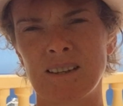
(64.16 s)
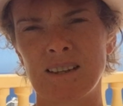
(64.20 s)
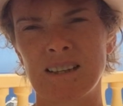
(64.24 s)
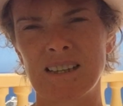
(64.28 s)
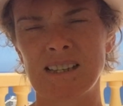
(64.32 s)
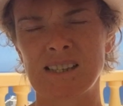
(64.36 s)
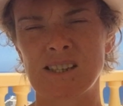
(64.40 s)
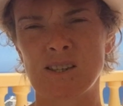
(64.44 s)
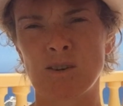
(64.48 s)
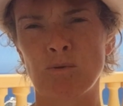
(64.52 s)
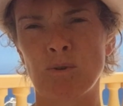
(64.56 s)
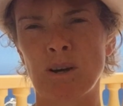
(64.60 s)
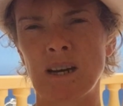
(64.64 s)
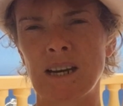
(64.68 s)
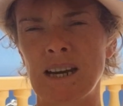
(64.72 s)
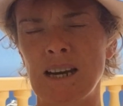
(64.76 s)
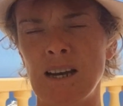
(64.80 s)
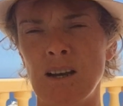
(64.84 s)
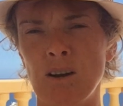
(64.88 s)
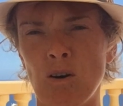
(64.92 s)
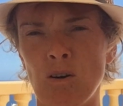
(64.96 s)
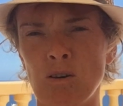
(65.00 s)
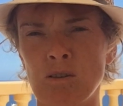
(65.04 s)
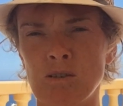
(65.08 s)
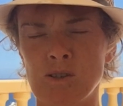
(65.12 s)
it's a really
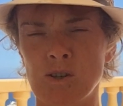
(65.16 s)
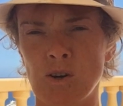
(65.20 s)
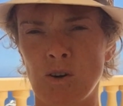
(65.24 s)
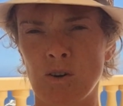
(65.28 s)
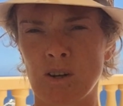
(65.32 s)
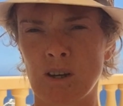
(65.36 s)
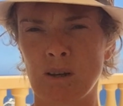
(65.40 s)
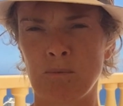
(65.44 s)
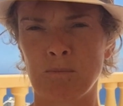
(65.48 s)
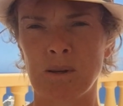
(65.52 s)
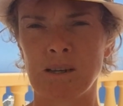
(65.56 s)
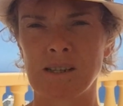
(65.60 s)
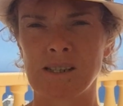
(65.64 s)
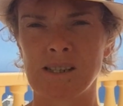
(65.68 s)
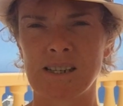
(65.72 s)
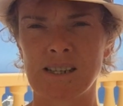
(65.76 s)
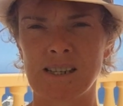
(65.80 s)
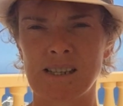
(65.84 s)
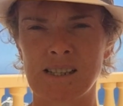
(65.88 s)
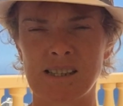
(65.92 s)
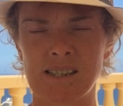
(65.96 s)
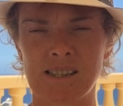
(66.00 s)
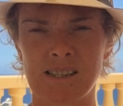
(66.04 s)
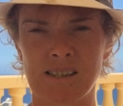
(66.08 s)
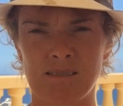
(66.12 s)
long document and
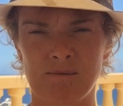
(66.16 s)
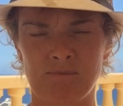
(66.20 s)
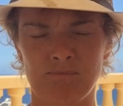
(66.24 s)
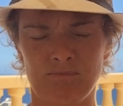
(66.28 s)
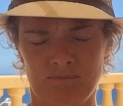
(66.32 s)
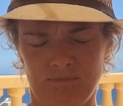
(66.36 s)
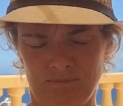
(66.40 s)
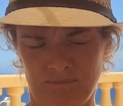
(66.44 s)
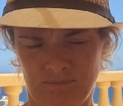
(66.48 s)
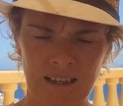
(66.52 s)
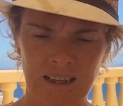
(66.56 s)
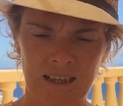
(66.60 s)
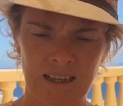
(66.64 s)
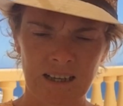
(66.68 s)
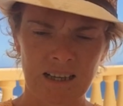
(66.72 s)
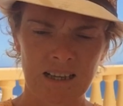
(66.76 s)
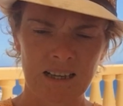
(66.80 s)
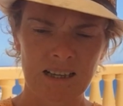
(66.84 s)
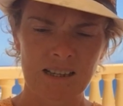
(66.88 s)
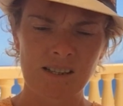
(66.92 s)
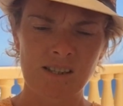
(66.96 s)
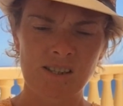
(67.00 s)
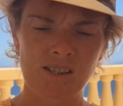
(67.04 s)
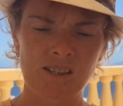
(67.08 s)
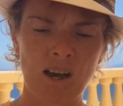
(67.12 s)
it's...
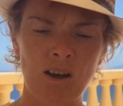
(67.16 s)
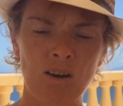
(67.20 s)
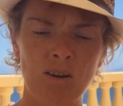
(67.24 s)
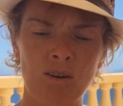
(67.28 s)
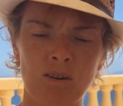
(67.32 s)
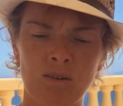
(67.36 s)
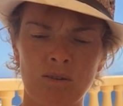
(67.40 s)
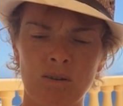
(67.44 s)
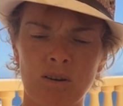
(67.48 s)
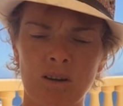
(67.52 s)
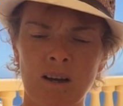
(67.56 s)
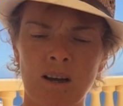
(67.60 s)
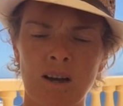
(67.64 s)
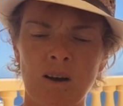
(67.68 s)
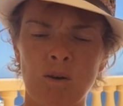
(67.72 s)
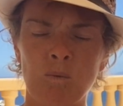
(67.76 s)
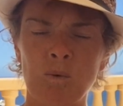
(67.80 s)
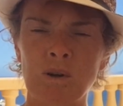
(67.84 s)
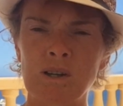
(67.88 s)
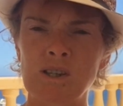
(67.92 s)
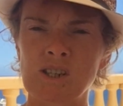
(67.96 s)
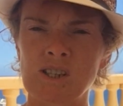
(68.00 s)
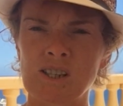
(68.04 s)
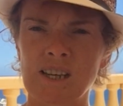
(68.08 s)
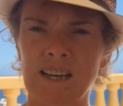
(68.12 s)
So,
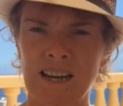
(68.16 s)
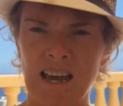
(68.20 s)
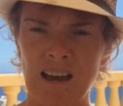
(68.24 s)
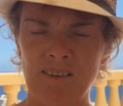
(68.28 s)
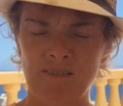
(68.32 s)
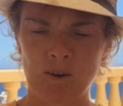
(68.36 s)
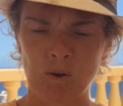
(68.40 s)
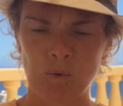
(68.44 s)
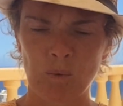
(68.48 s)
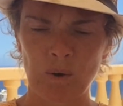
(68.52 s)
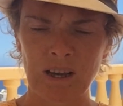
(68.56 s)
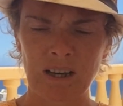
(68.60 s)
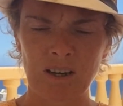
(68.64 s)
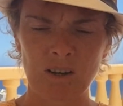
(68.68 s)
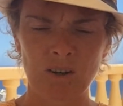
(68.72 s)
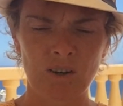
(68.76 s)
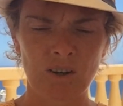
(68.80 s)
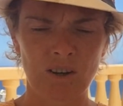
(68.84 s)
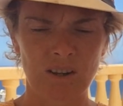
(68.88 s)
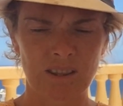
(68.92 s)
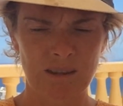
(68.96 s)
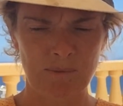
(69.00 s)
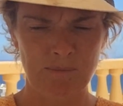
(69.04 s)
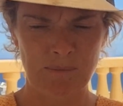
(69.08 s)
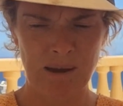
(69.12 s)
we're just going to have a quick look
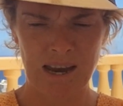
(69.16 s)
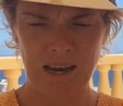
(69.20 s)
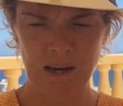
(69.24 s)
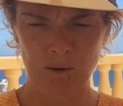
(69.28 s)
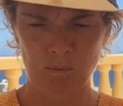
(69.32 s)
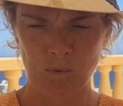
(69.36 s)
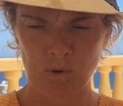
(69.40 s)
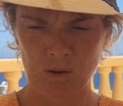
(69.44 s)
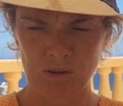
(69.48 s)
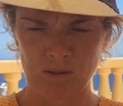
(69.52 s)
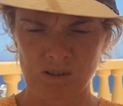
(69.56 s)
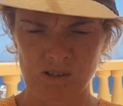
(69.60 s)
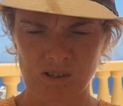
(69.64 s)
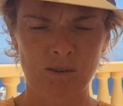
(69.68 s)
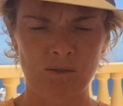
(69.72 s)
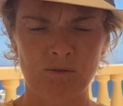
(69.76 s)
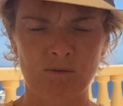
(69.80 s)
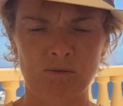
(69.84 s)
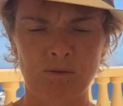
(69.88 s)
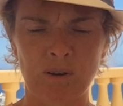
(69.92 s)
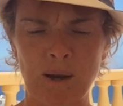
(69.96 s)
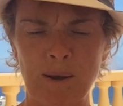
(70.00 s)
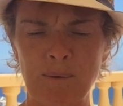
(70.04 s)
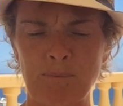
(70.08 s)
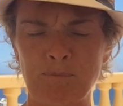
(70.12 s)
at the main ones.
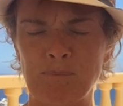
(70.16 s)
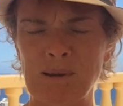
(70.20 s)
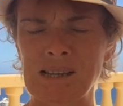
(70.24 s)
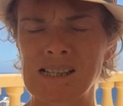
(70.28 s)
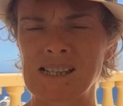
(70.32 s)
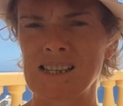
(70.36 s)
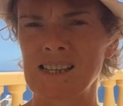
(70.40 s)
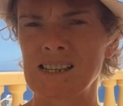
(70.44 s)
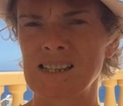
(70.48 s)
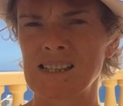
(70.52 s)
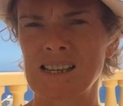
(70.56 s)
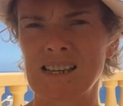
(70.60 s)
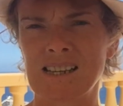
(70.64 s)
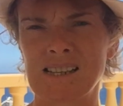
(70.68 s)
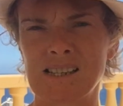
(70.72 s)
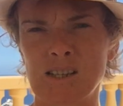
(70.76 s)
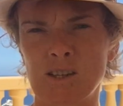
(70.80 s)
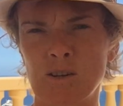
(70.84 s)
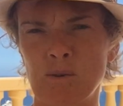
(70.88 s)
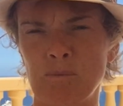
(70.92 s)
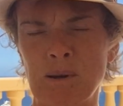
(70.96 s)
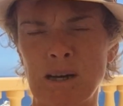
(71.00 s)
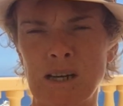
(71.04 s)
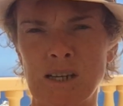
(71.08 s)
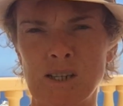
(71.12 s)
Right, businesses,
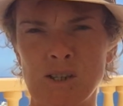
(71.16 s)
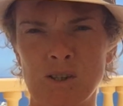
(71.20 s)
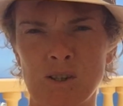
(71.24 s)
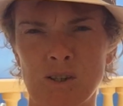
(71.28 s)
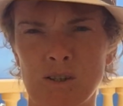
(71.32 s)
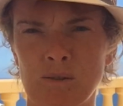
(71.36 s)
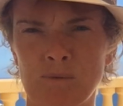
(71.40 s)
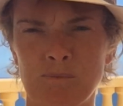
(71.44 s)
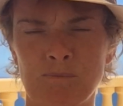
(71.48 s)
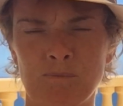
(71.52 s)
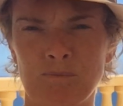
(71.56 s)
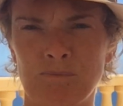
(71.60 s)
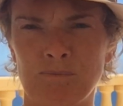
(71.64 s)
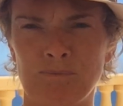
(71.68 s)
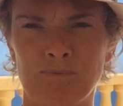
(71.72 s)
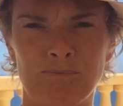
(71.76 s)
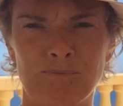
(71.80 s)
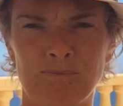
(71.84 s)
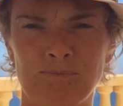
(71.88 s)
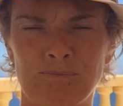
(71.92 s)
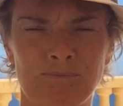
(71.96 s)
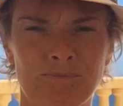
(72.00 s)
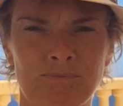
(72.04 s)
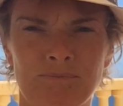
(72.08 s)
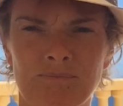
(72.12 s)
commercial
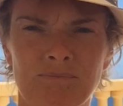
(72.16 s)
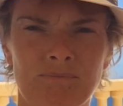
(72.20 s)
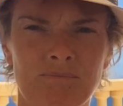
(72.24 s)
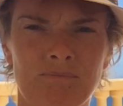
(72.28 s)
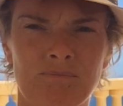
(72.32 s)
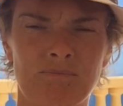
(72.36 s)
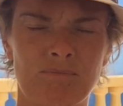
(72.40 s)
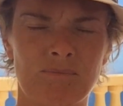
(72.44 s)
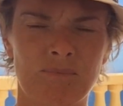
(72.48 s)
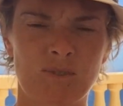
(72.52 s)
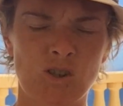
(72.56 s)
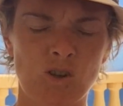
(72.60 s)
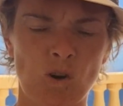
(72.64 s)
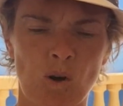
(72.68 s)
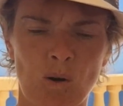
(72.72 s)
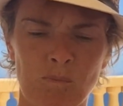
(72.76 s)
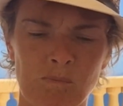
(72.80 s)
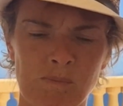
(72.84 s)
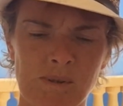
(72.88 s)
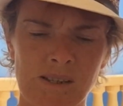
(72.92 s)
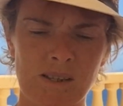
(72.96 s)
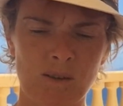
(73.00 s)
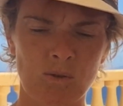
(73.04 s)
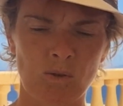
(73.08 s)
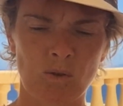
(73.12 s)

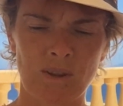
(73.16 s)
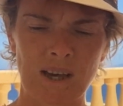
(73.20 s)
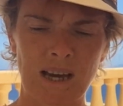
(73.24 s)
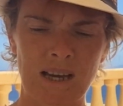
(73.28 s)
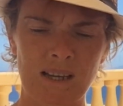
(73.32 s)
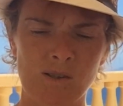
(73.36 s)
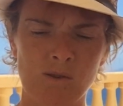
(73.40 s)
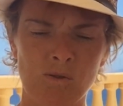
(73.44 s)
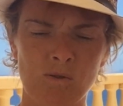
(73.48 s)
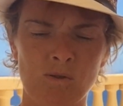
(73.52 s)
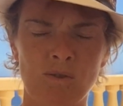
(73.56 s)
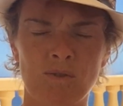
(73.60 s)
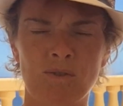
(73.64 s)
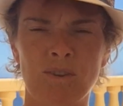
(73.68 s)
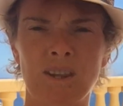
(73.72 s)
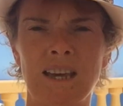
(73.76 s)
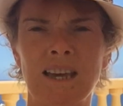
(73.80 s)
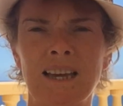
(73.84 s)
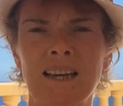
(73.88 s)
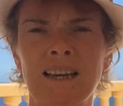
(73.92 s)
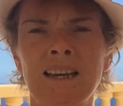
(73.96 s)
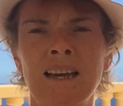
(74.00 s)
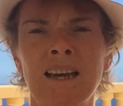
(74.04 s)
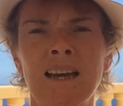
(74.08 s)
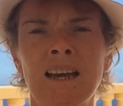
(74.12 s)
shops, all that sort of thing,